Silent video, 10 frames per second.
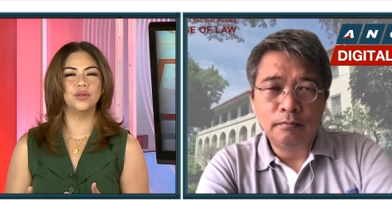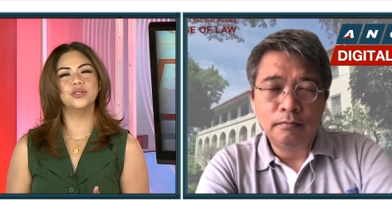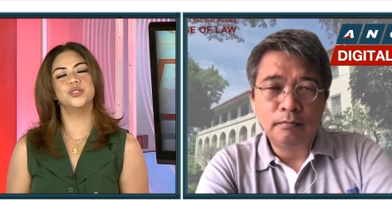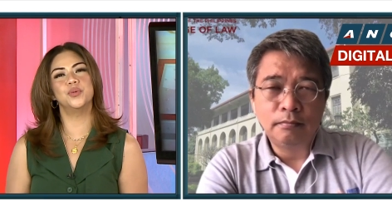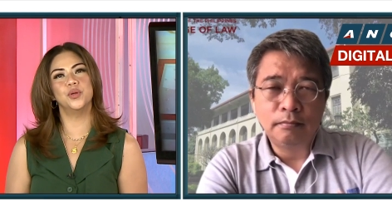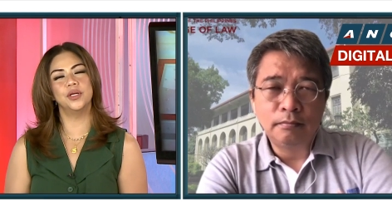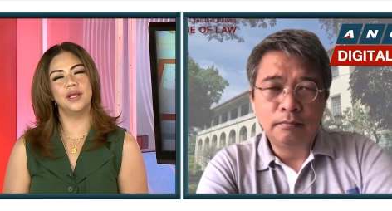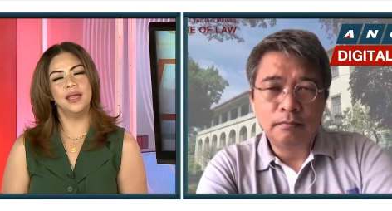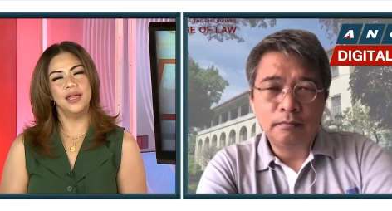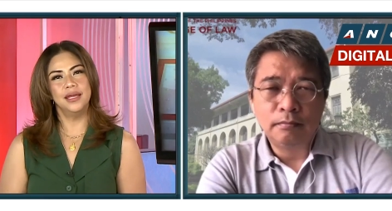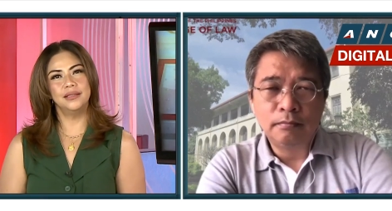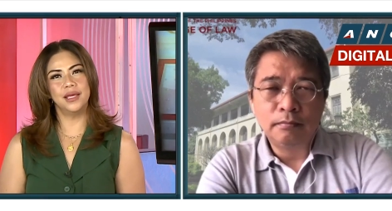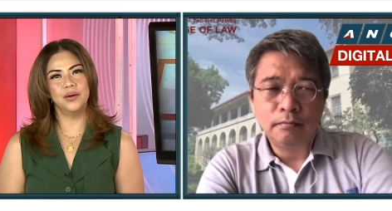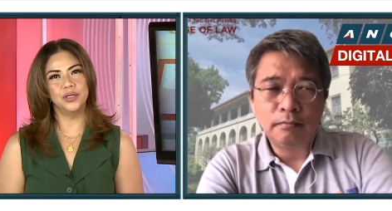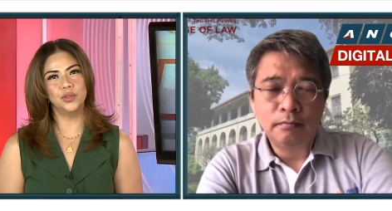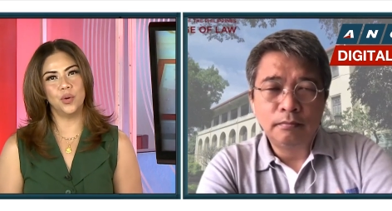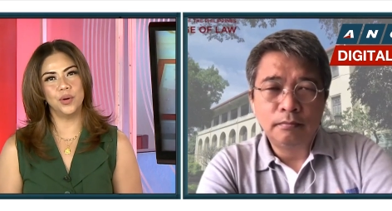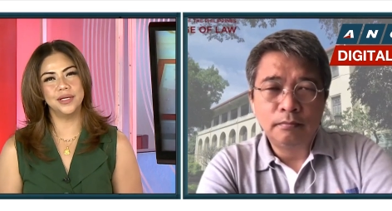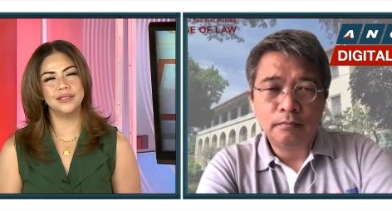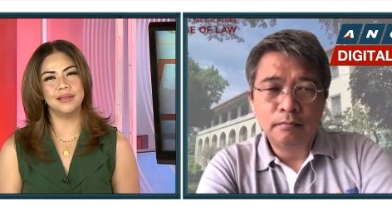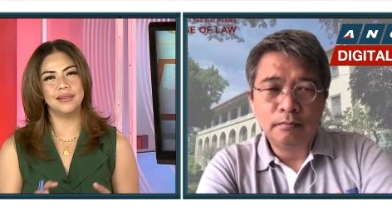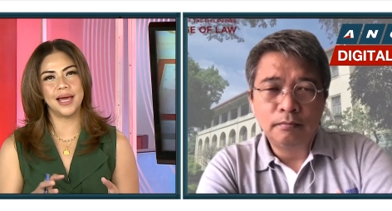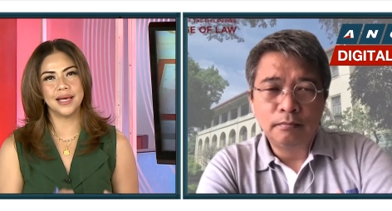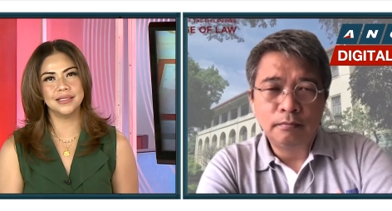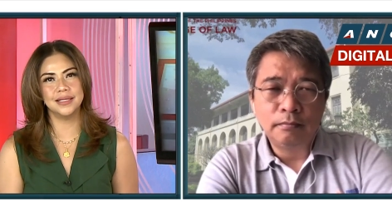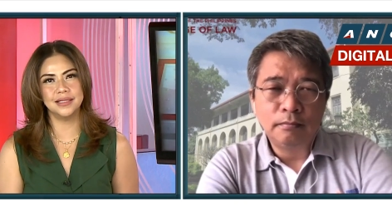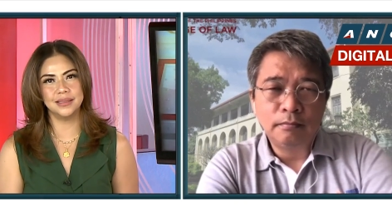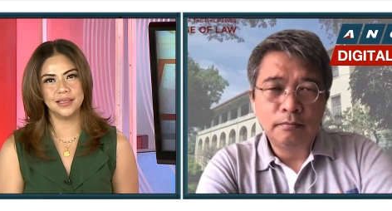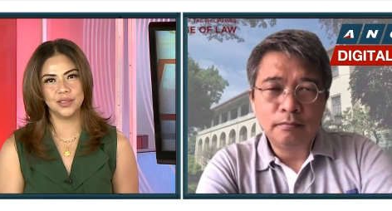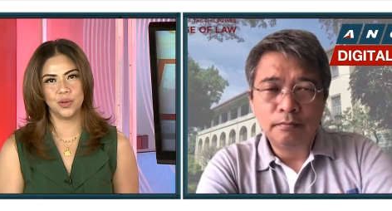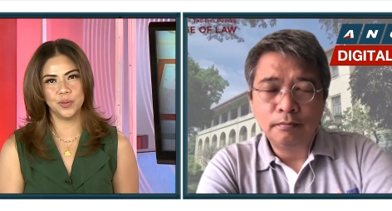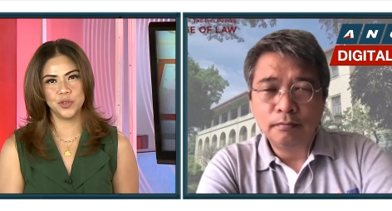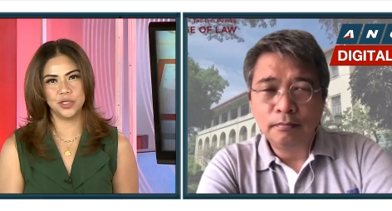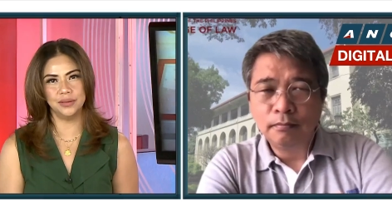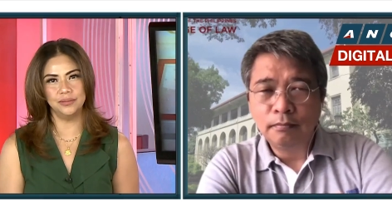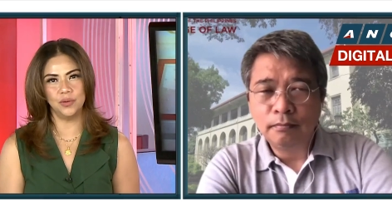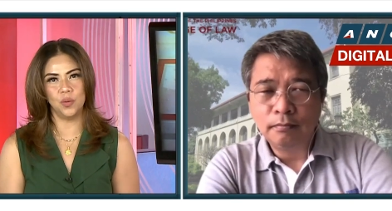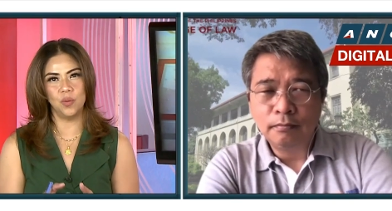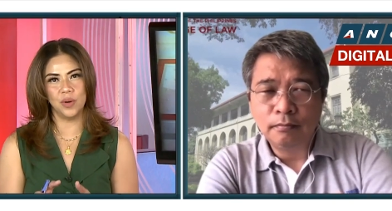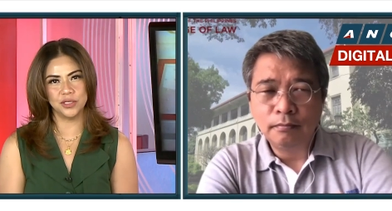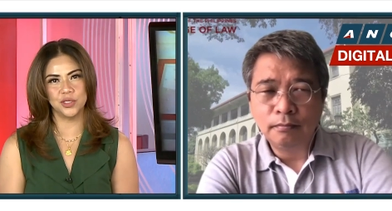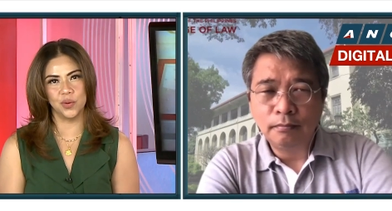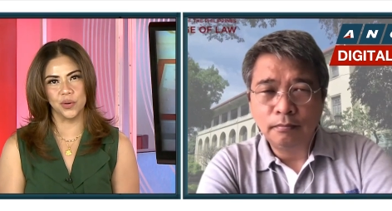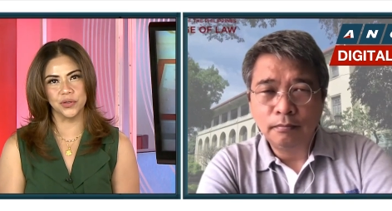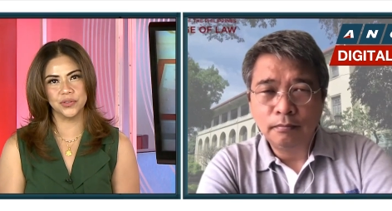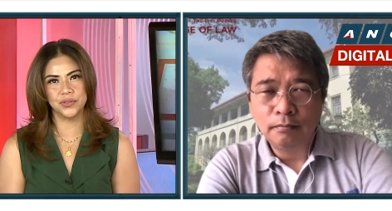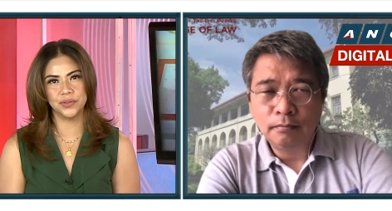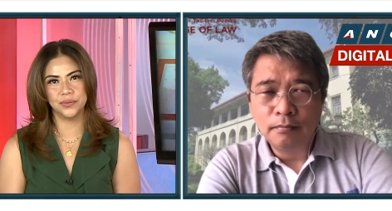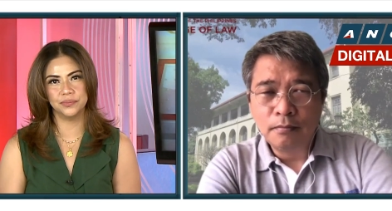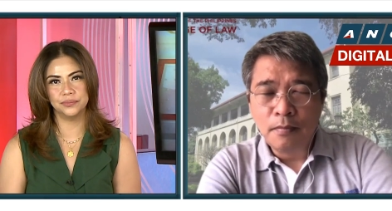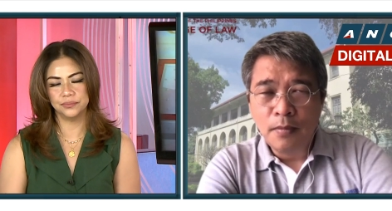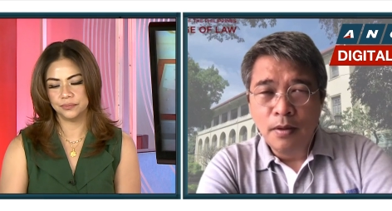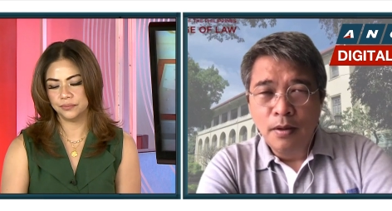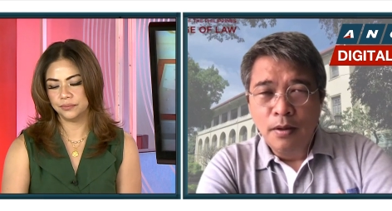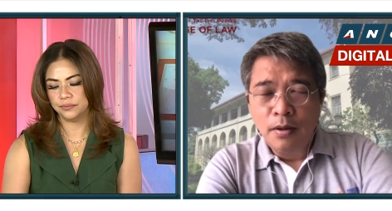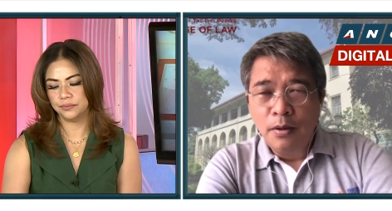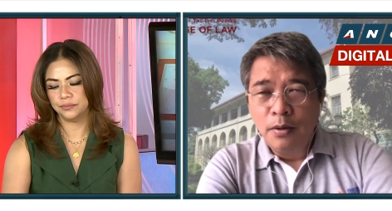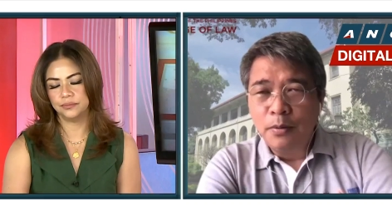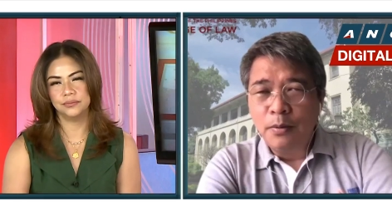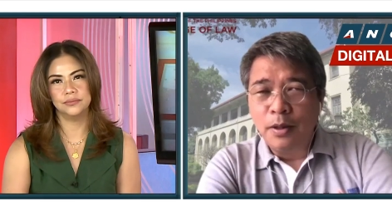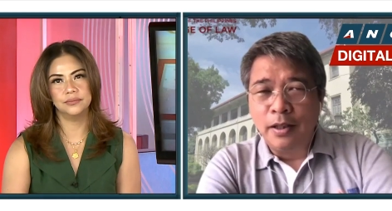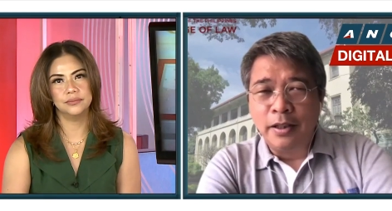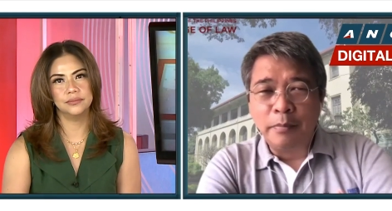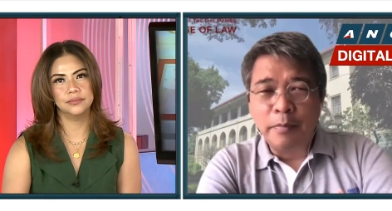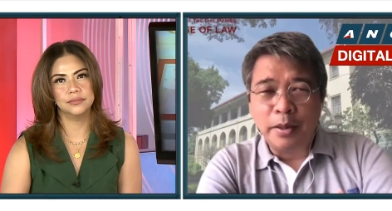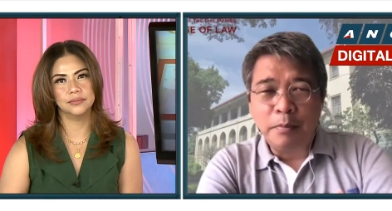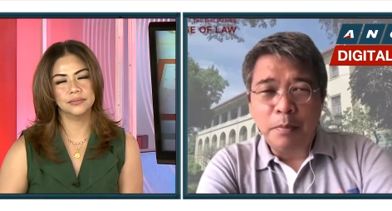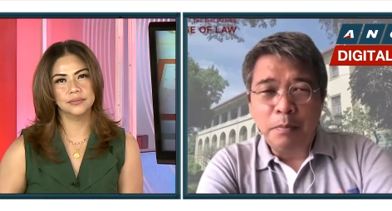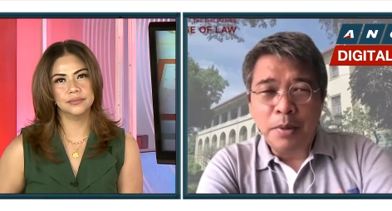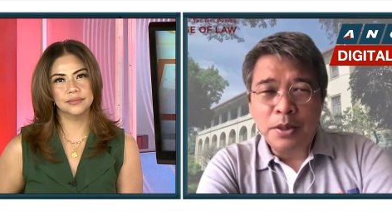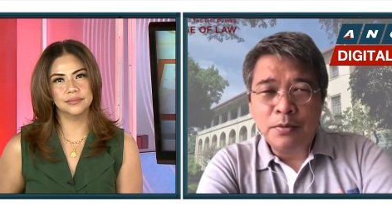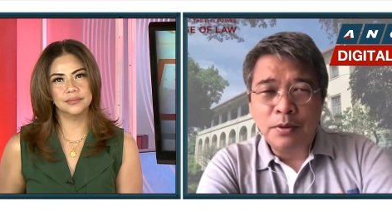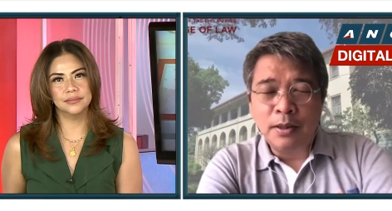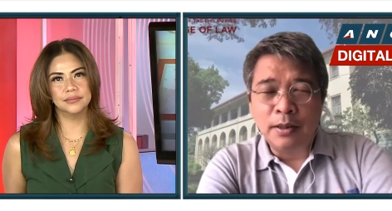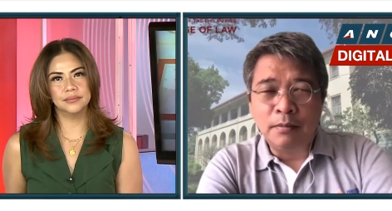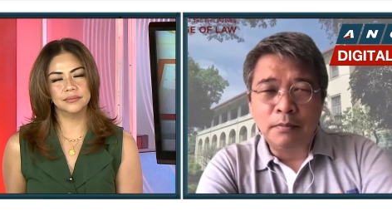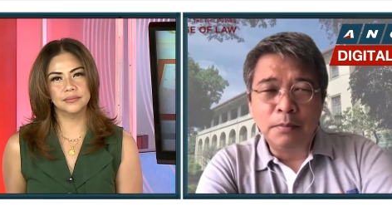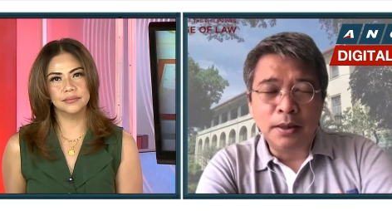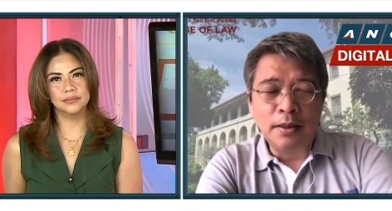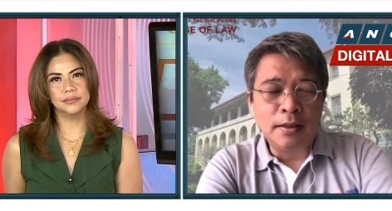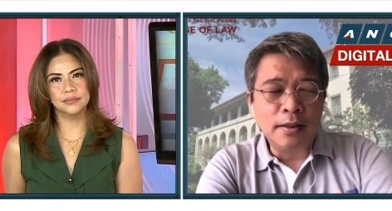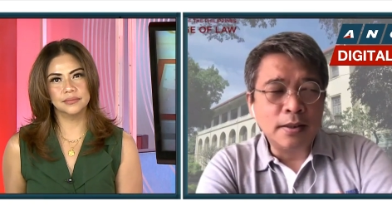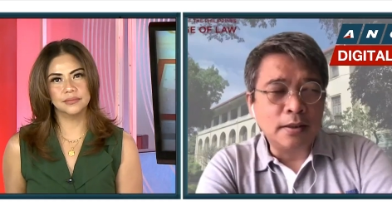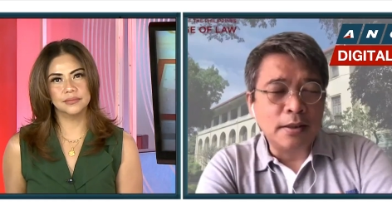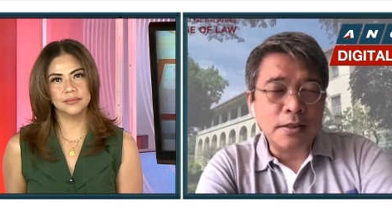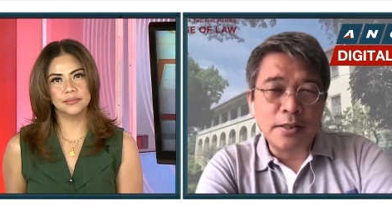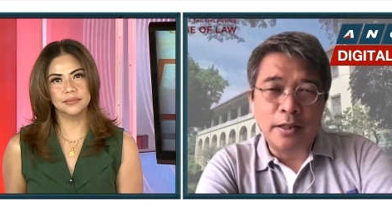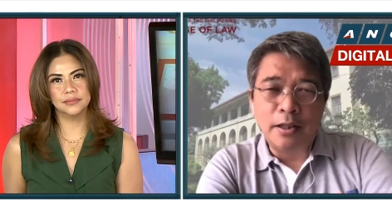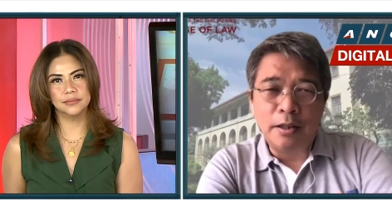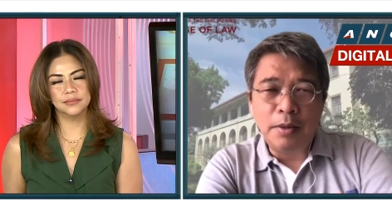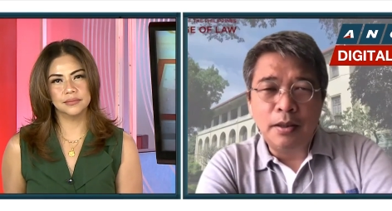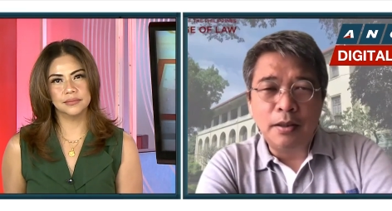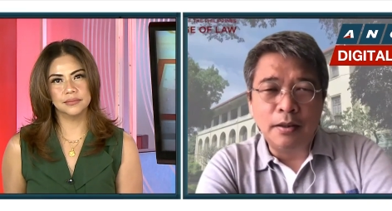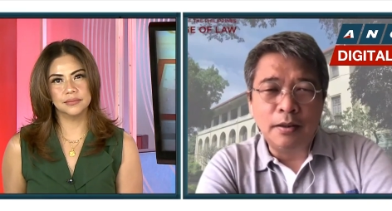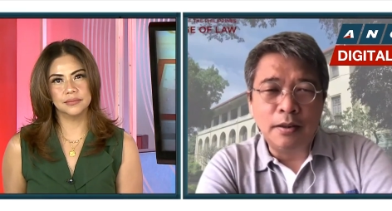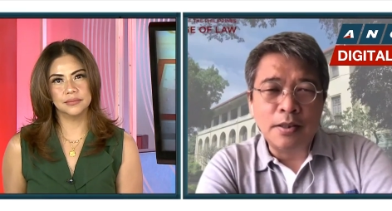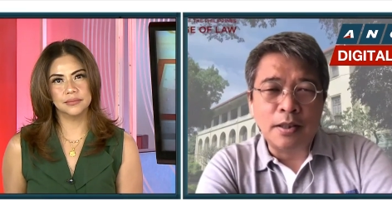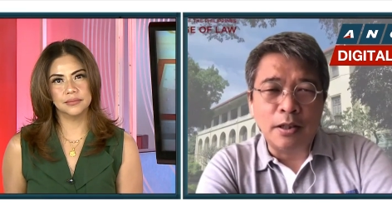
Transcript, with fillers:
Speaker 1: disputed territories. That's his description. What's yours?
Speaker 2: Well, that might be peaceful, that, but that doesn't necessarily mean that it is an